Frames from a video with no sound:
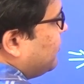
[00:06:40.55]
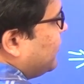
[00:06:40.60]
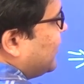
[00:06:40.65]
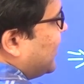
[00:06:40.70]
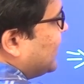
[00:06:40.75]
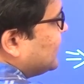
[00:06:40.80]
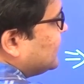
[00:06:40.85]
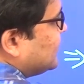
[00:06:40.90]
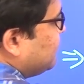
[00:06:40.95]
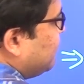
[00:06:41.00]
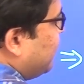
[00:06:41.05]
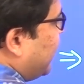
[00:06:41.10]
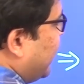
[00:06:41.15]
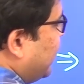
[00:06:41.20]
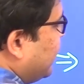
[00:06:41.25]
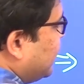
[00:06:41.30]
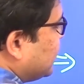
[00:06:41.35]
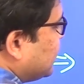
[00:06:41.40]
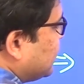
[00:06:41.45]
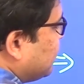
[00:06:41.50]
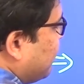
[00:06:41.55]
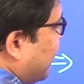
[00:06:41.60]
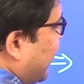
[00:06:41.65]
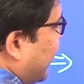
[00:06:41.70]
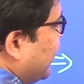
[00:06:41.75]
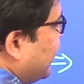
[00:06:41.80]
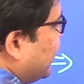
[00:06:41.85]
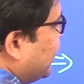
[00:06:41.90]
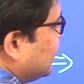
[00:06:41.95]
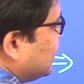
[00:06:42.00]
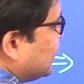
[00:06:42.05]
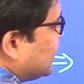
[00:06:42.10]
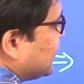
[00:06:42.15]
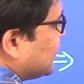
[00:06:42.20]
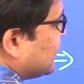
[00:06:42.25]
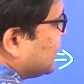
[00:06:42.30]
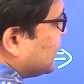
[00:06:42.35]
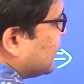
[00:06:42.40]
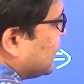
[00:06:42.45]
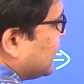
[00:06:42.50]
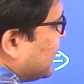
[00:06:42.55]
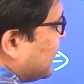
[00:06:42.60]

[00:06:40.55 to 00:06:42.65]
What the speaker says: plus minus minus